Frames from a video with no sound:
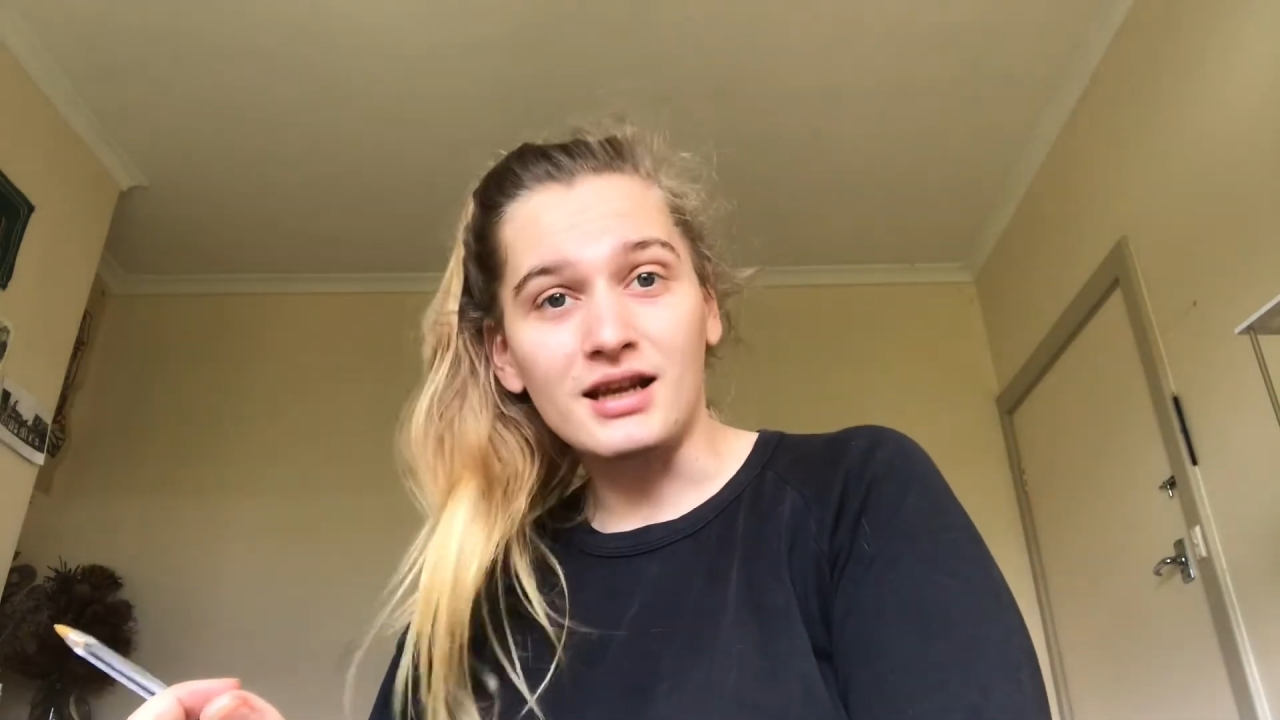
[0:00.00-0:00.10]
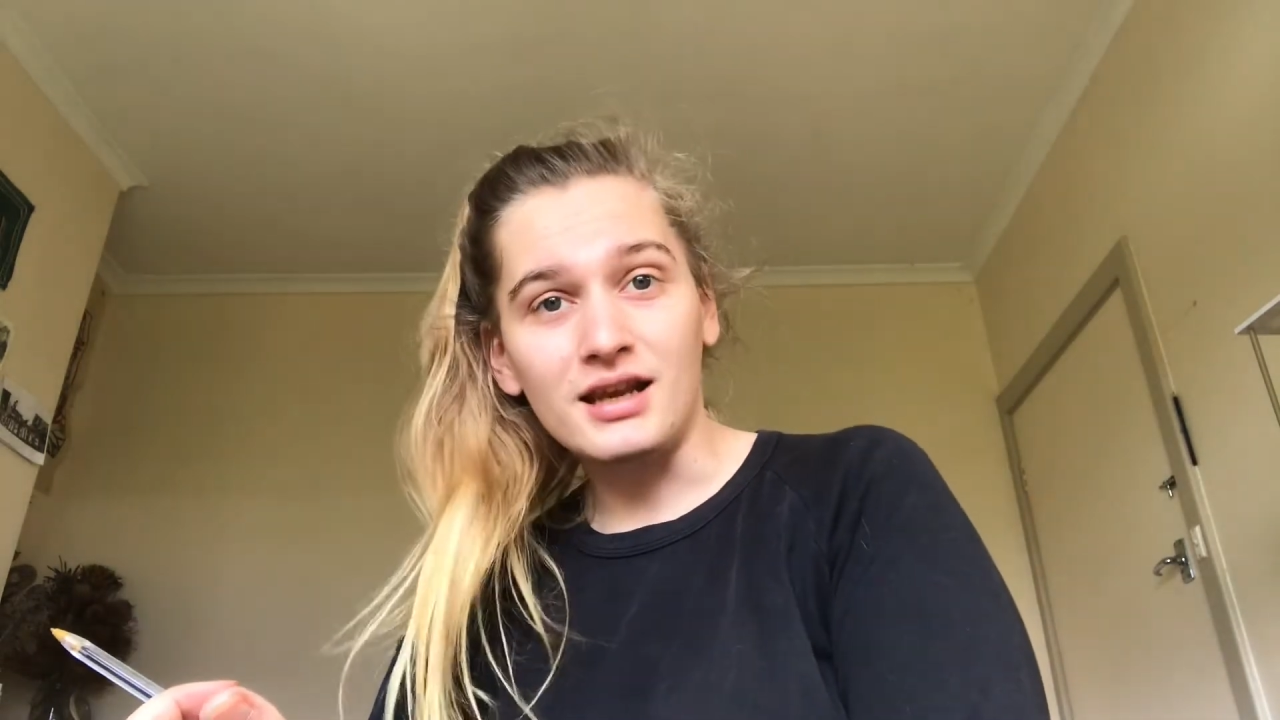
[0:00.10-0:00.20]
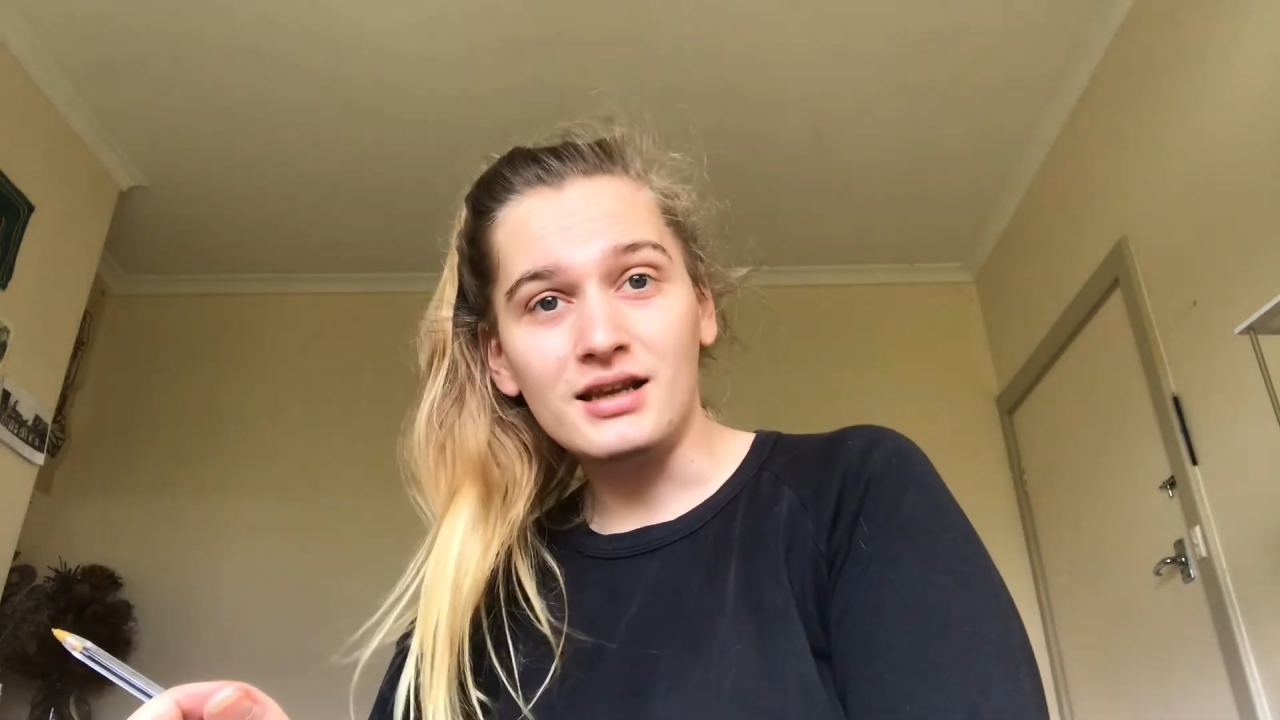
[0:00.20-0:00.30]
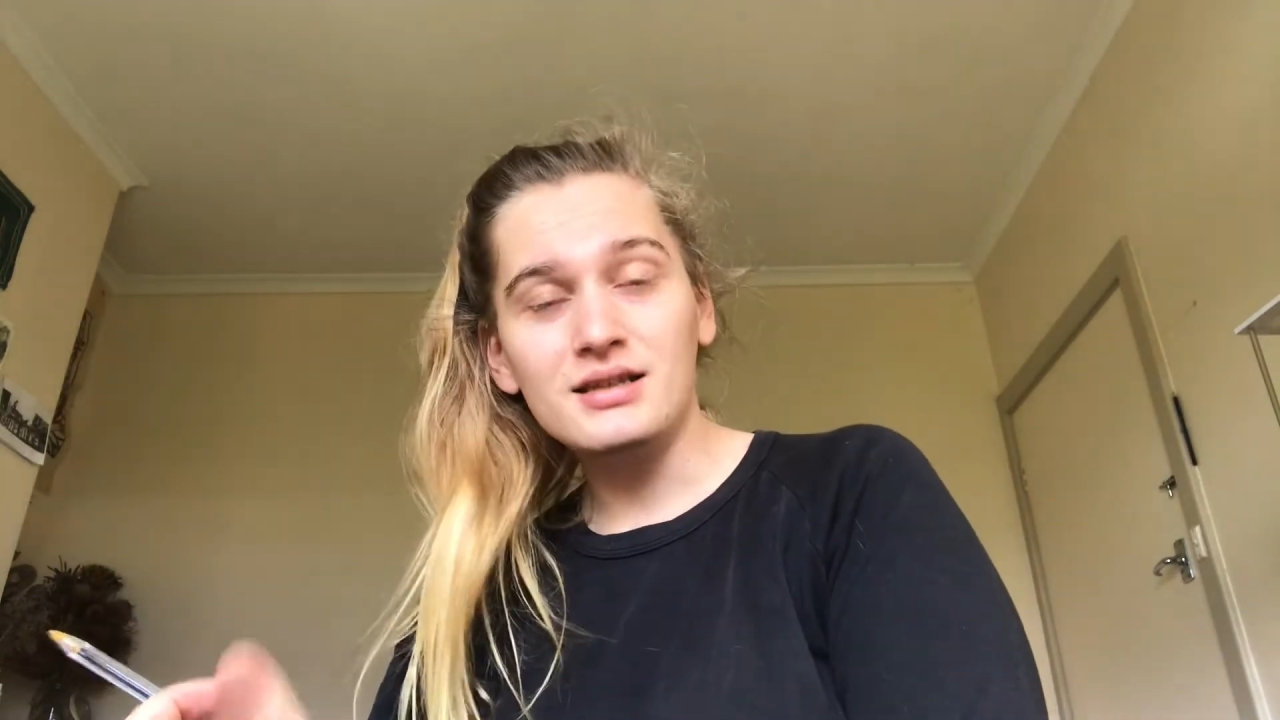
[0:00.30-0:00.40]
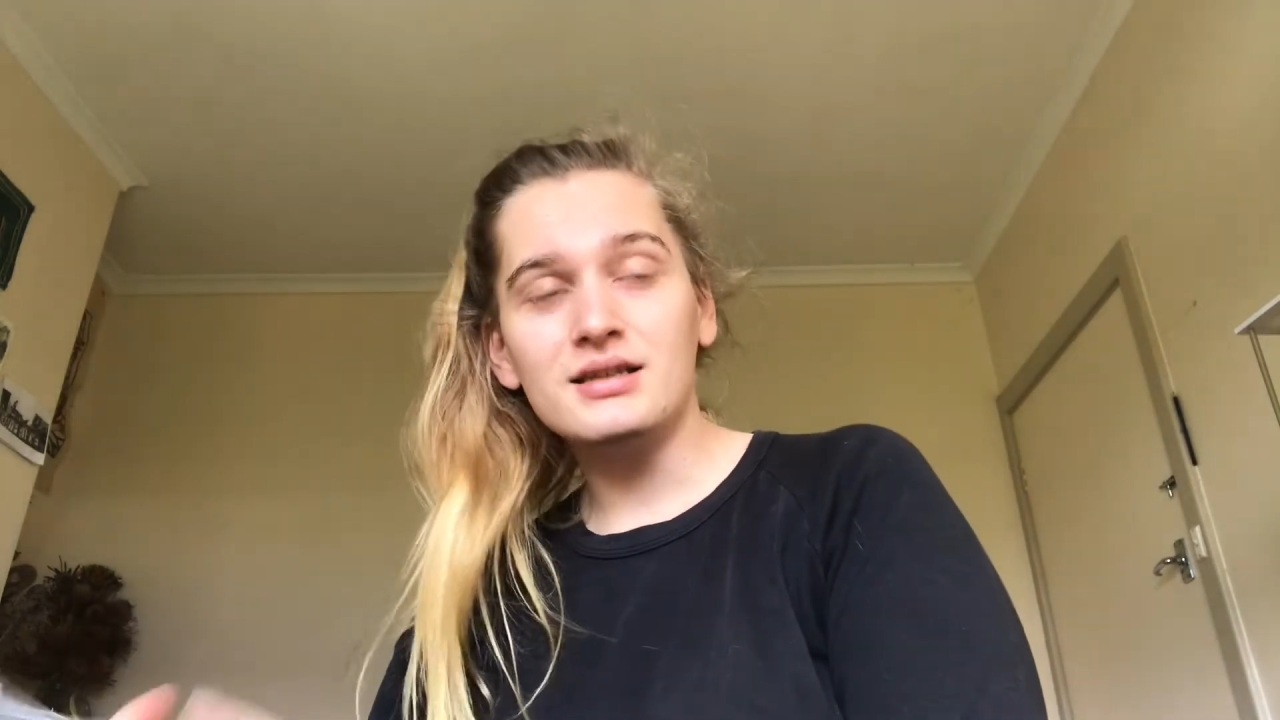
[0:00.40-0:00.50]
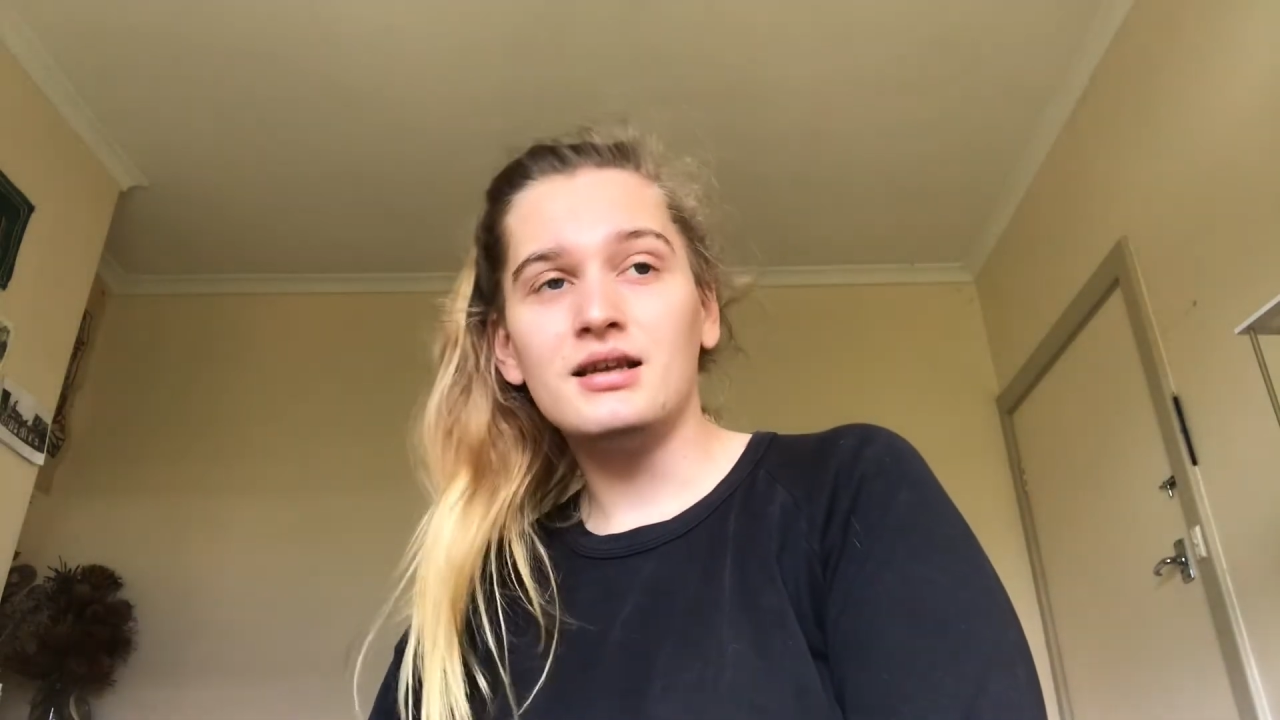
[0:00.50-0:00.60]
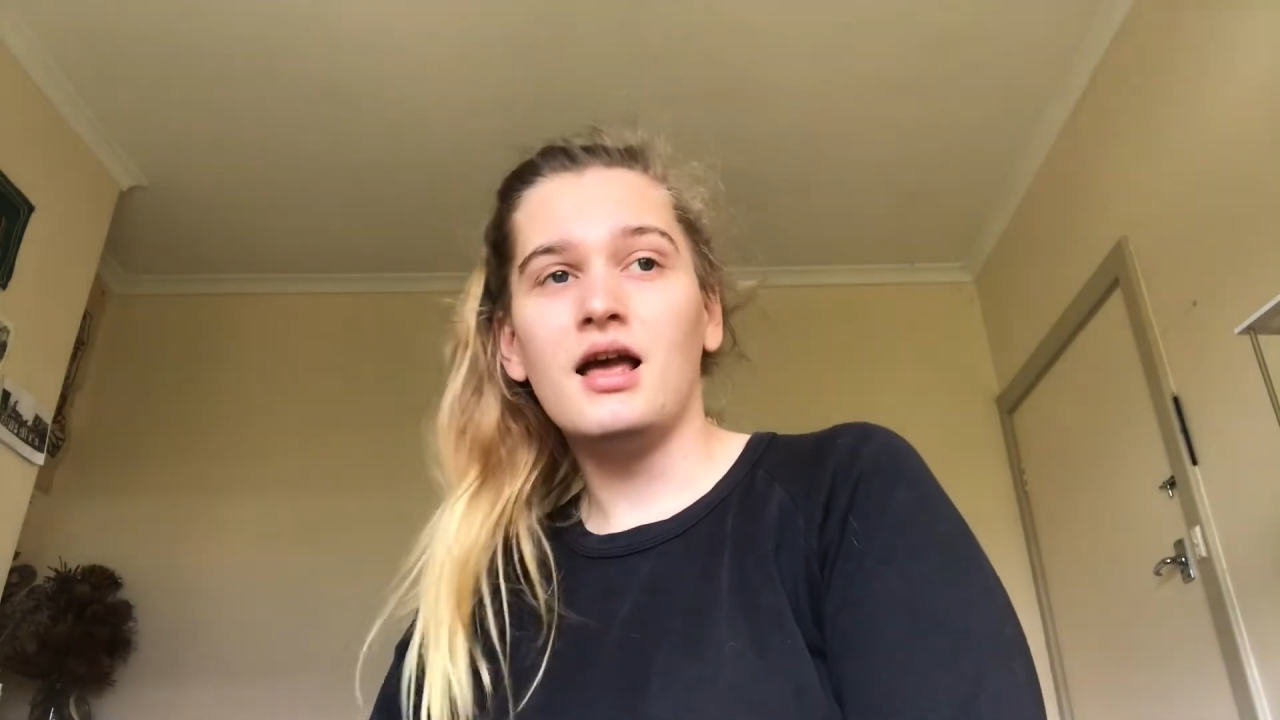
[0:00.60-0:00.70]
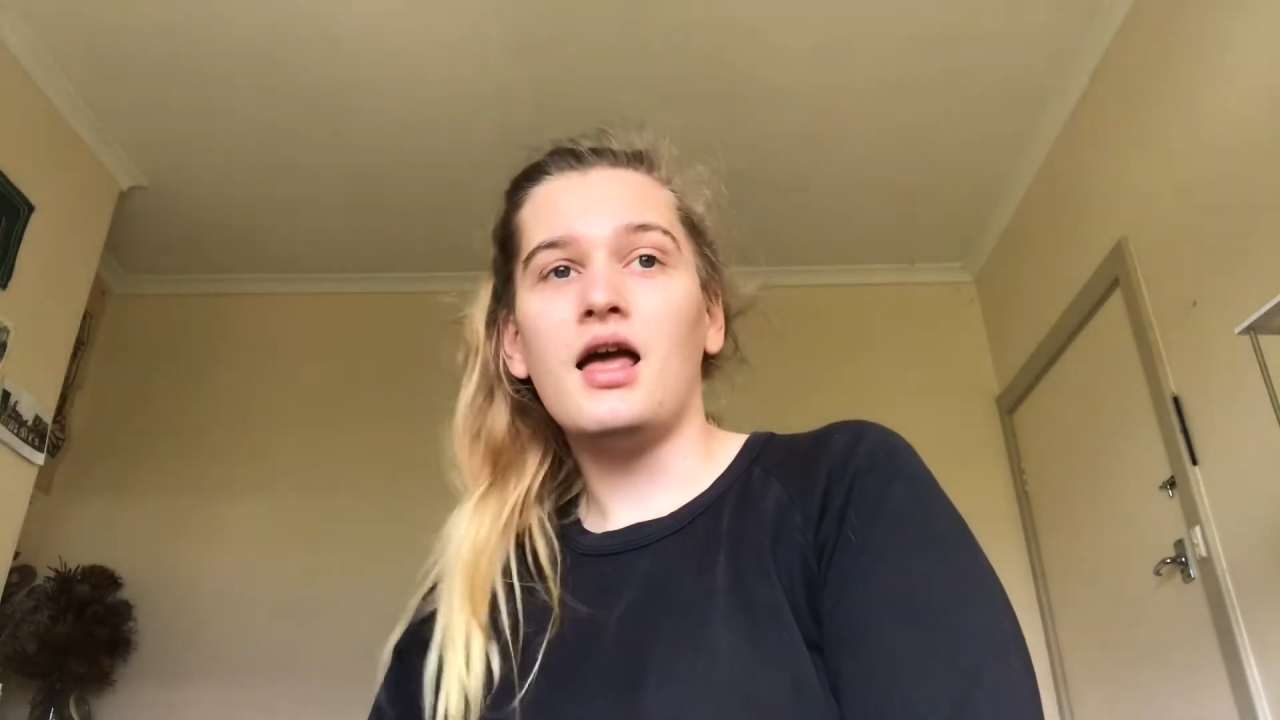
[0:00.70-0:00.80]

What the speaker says: it is.